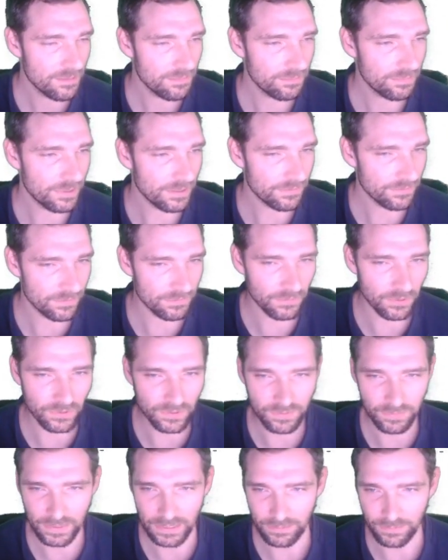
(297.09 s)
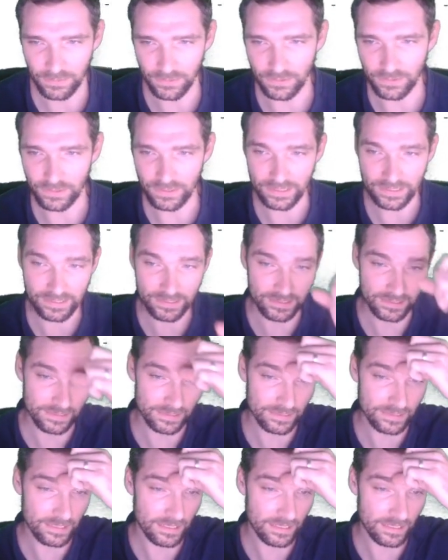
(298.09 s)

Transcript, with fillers: but for most people, this is